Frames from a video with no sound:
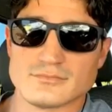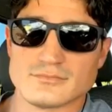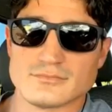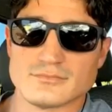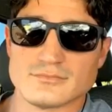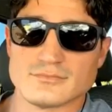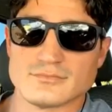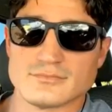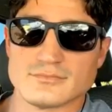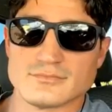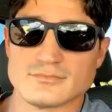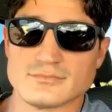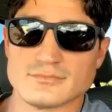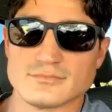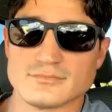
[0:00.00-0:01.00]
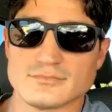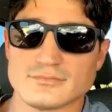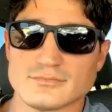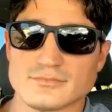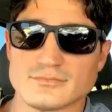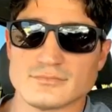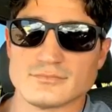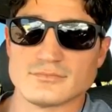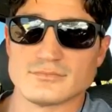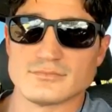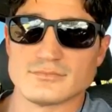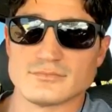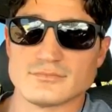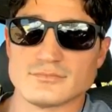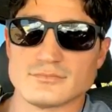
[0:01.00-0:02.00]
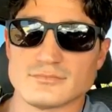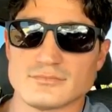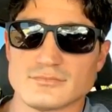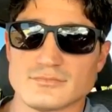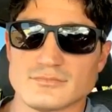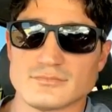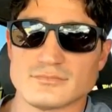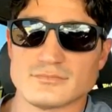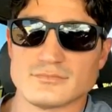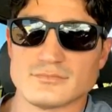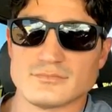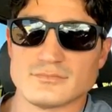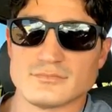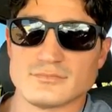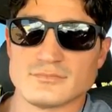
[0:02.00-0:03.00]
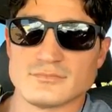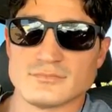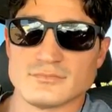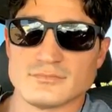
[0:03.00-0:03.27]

No words are spoken by the person on screen.